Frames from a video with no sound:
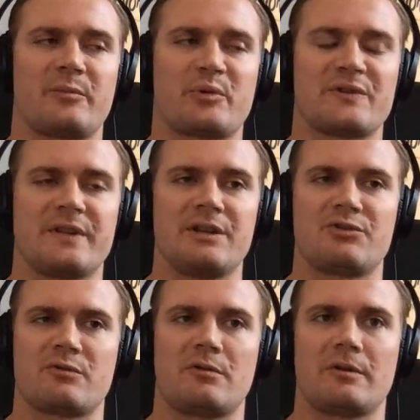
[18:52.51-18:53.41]

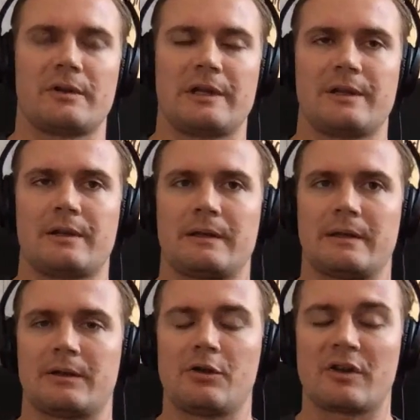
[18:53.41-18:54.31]
procedural and
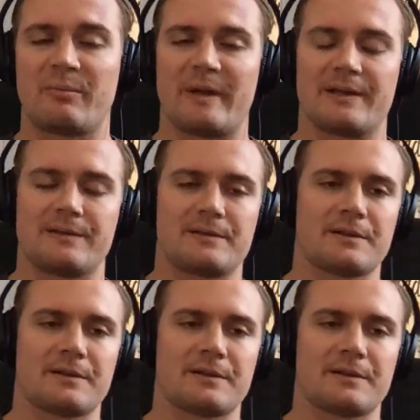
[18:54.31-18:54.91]
hook-based.